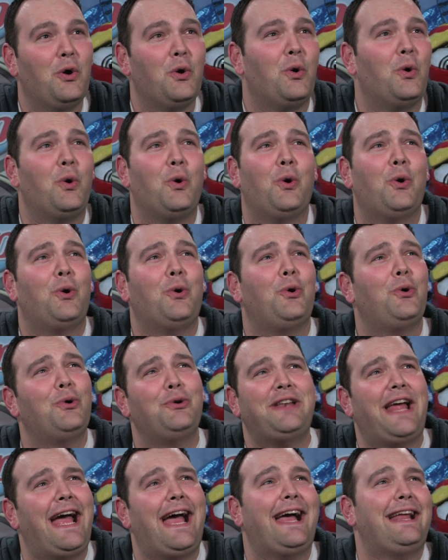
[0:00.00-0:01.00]
Oh,
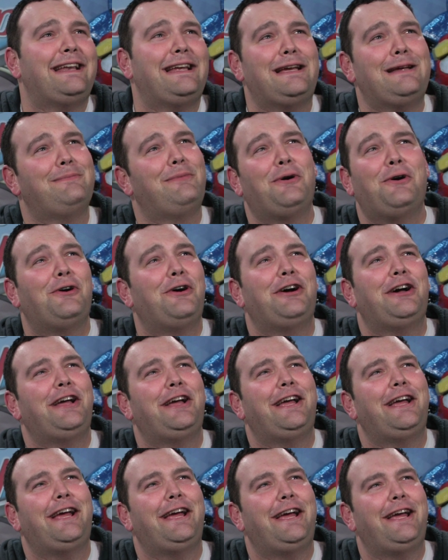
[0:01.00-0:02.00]
Danny
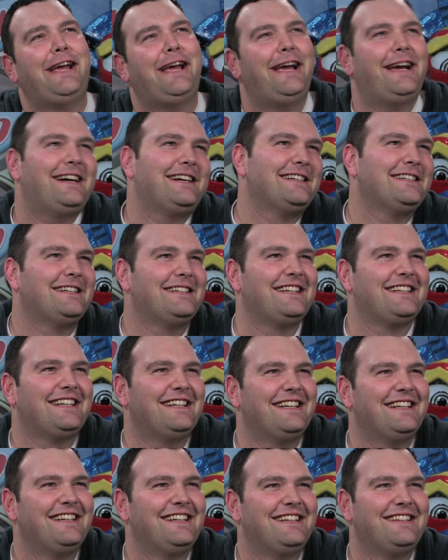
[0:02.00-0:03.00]
boy.
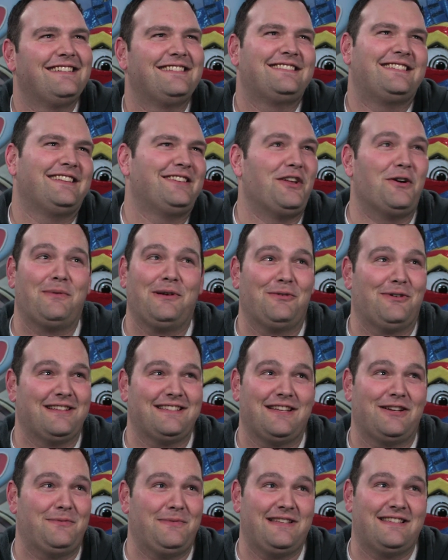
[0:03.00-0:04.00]
See, nobody
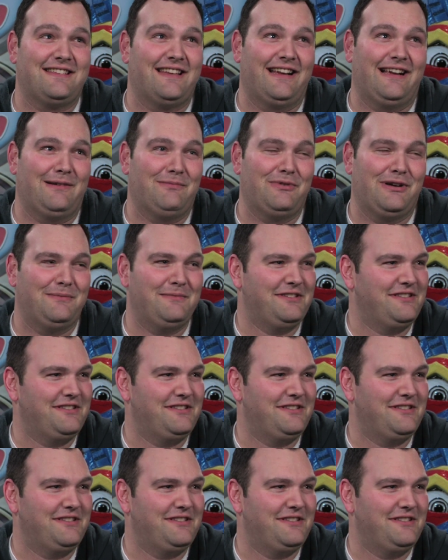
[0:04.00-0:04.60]
wants to hear me sing, I promise you.